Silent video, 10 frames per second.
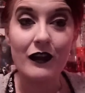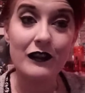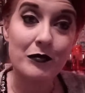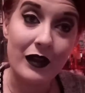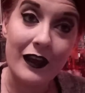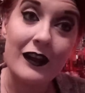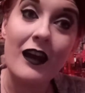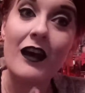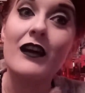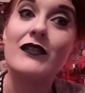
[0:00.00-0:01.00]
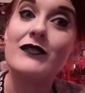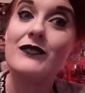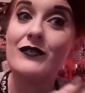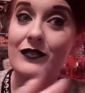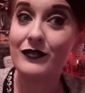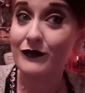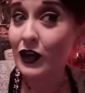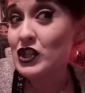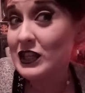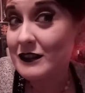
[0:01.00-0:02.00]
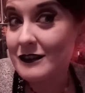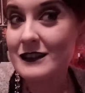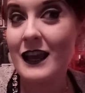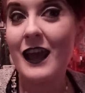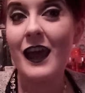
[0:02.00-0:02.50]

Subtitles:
on the blood of virgins.